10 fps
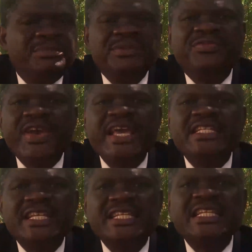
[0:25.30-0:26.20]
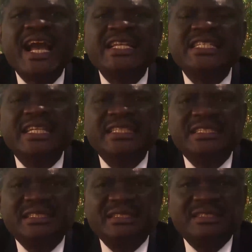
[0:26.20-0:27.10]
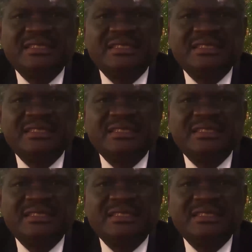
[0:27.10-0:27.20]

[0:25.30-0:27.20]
preferred certain candidates